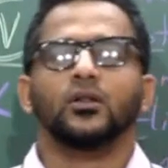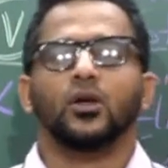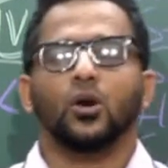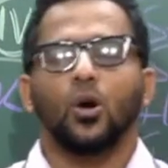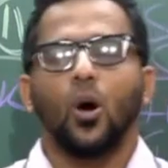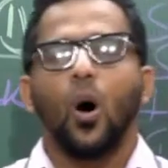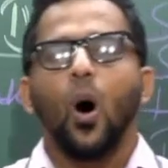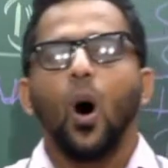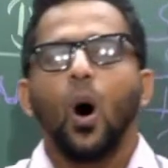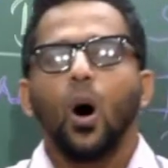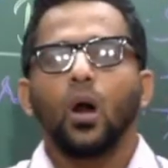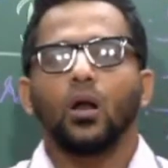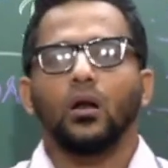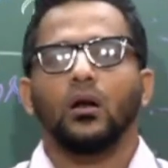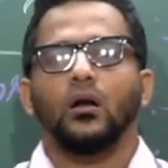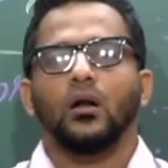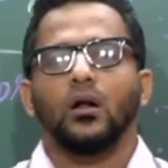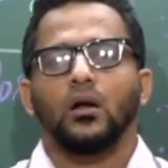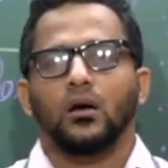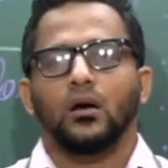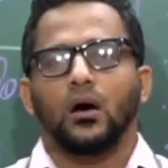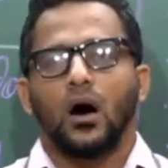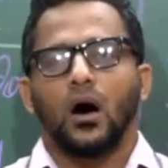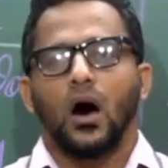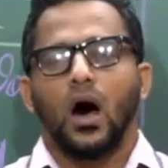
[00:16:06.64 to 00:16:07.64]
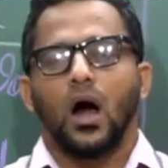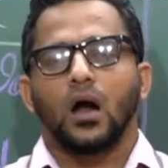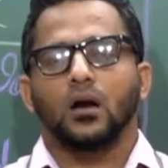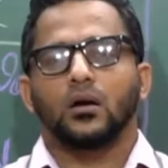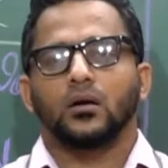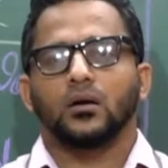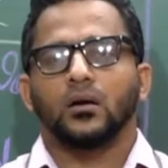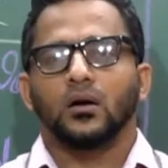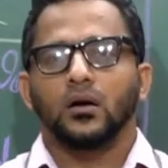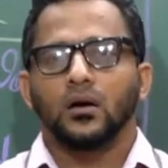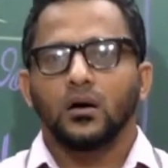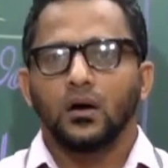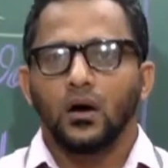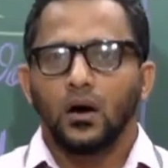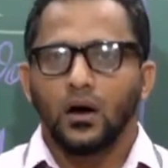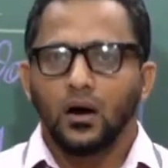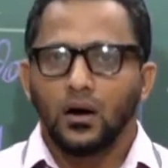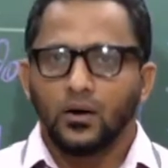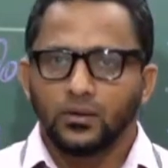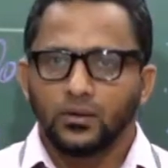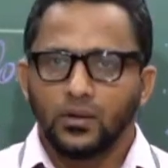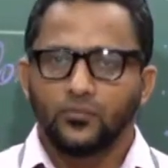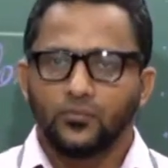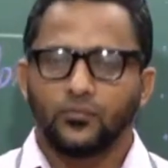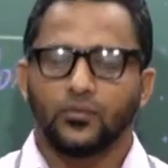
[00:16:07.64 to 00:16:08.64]
they're all
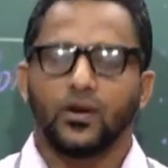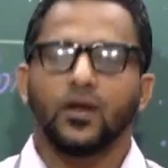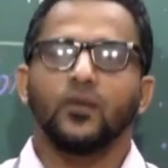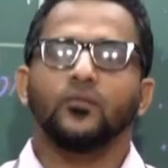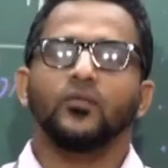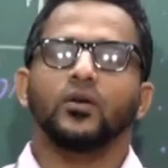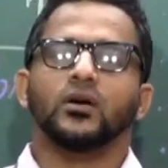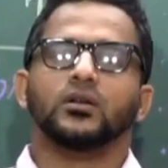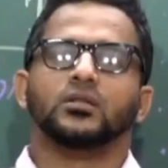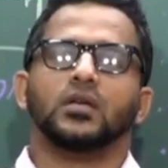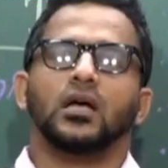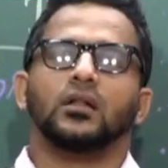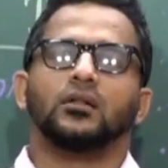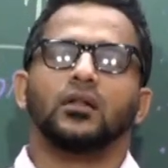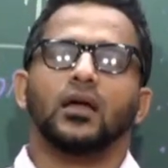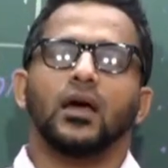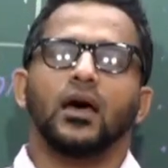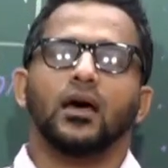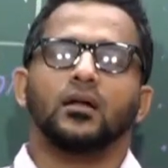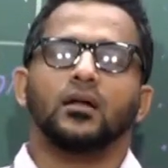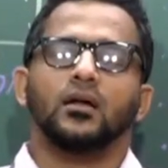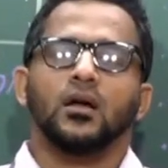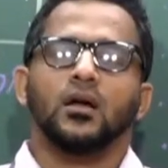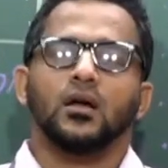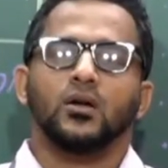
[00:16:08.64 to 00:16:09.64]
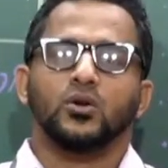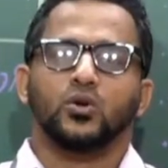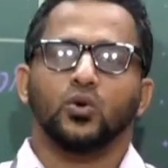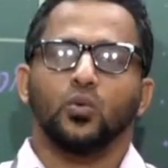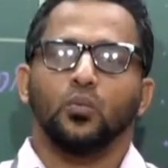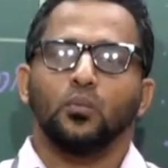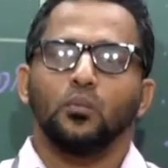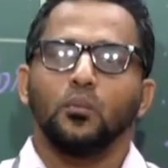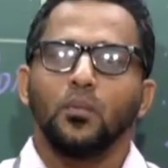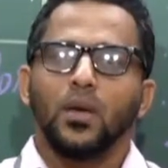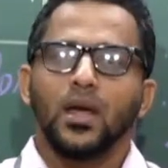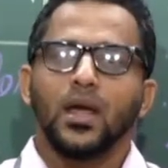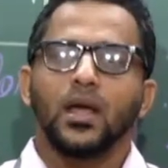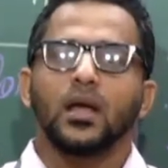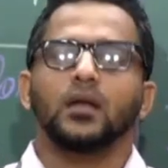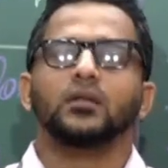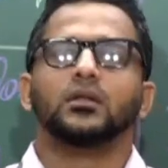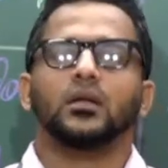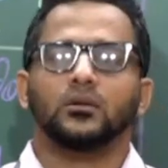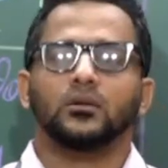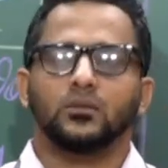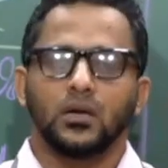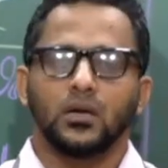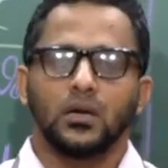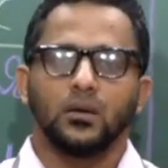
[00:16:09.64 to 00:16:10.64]
the frameworks are there to
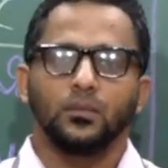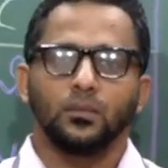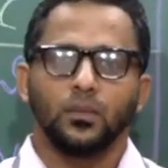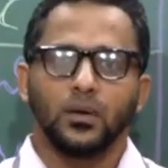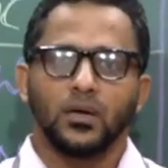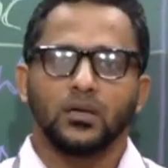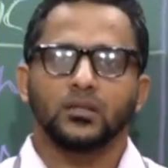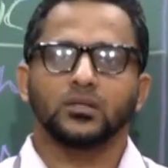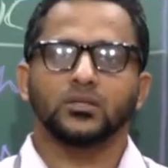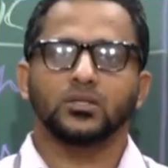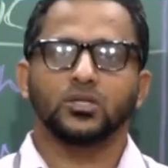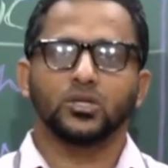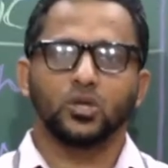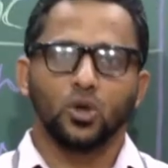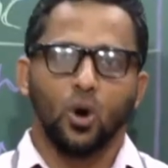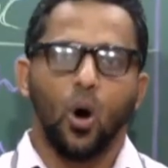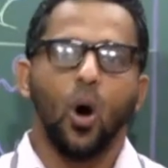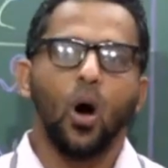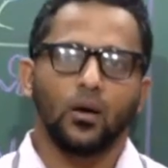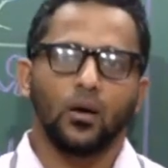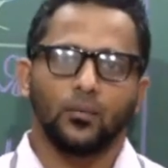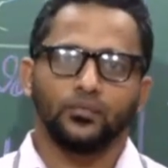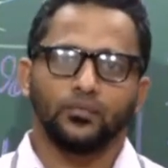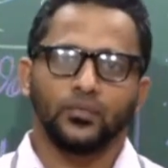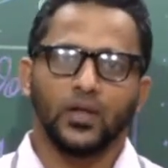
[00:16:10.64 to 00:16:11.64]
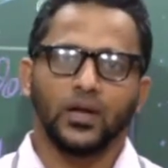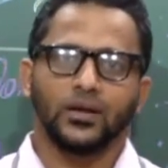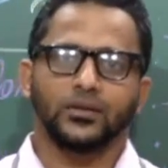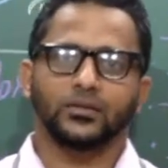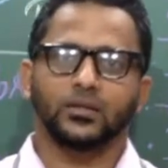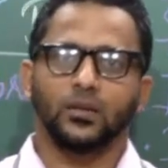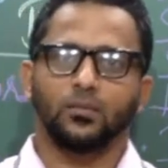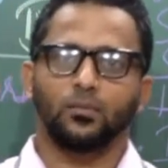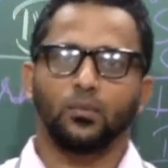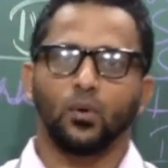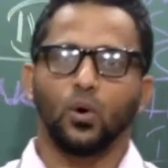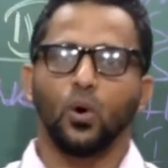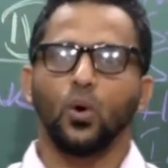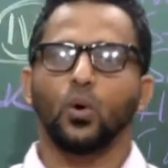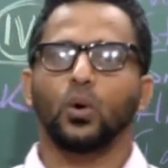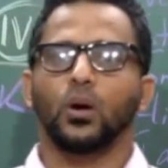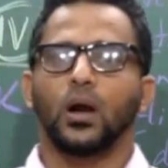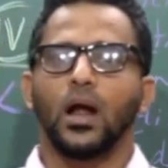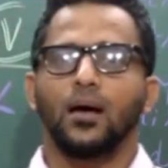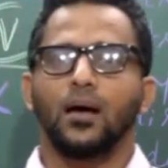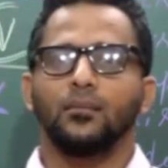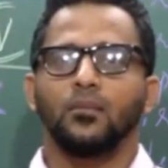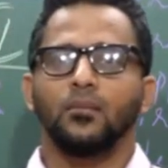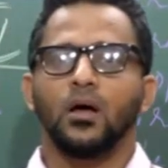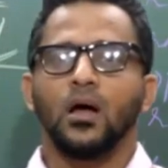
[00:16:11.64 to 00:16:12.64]
make the 3 P's strong. That is the
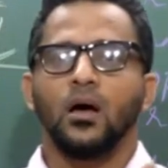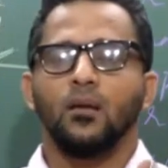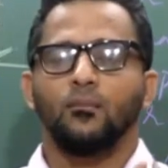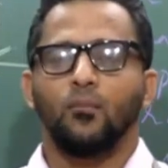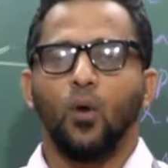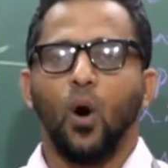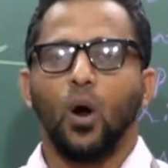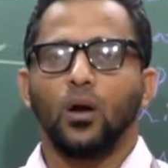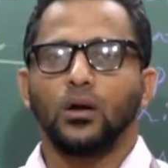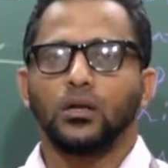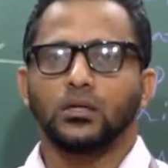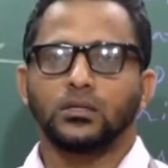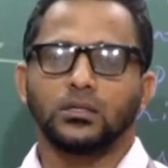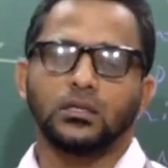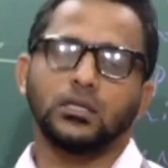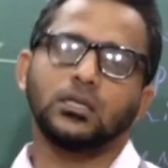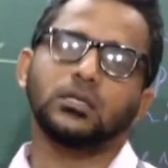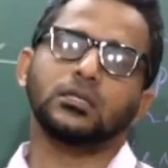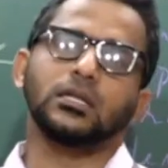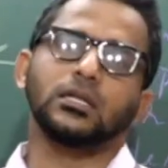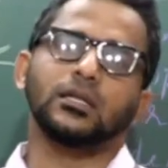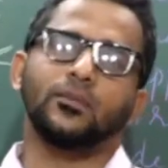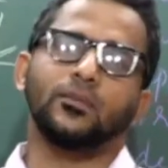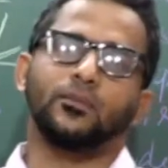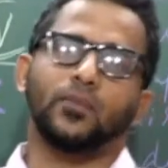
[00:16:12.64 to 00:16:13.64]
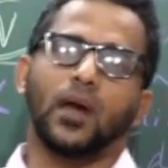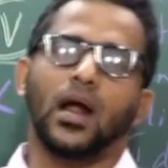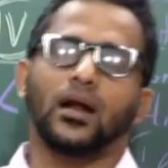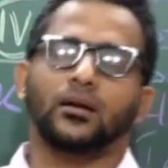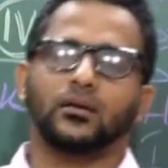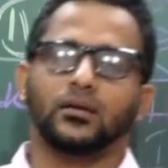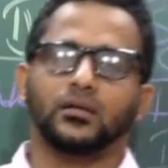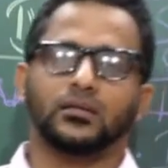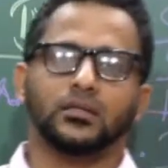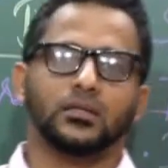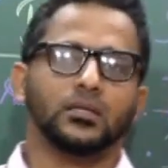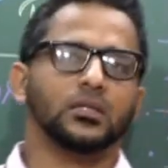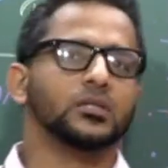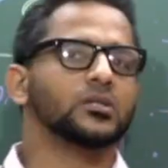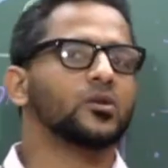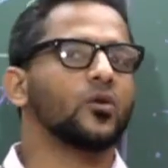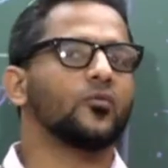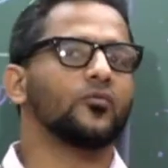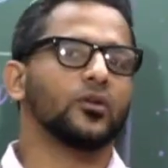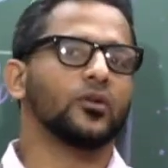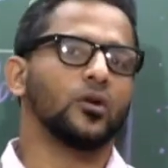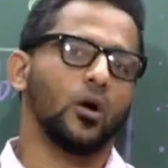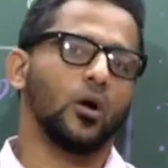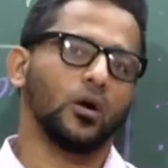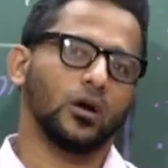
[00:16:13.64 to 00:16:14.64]
program, policies, and the practices
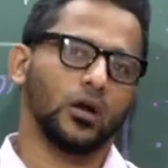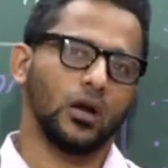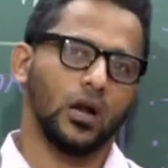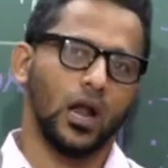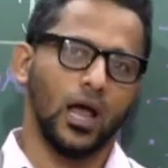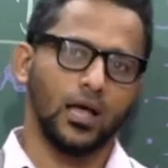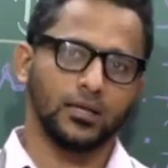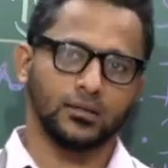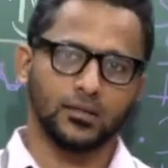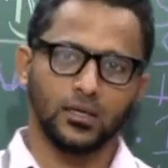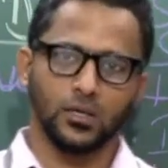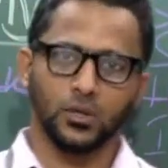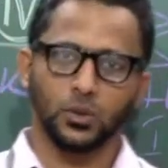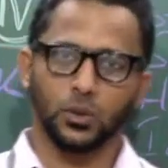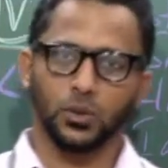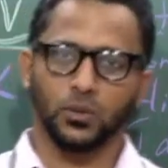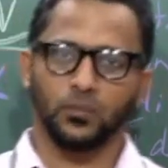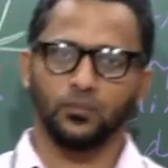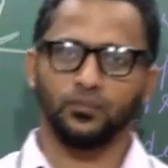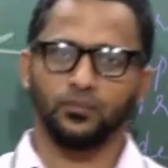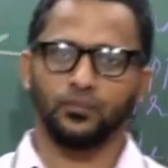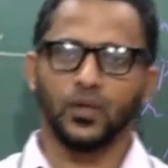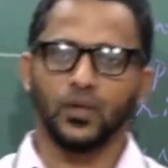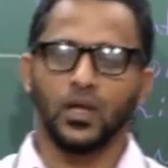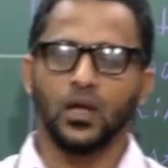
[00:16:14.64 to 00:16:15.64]
of an organization.